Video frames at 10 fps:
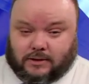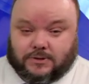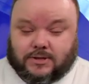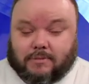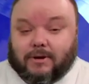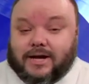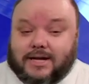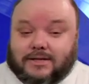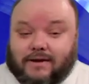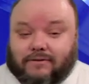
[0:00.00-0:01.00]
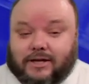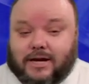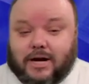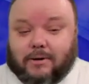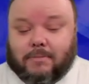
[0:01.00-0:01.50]
Summer heat definitely
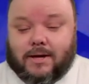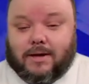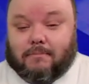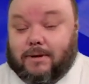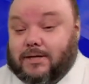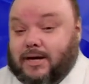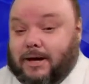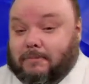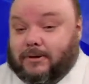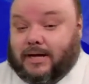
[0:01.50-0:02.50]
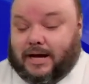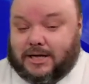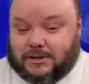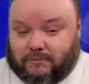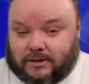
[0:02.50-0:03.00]
here, mid to upper
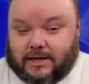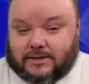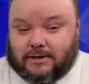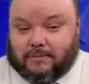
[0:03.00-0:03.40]
90s for daytime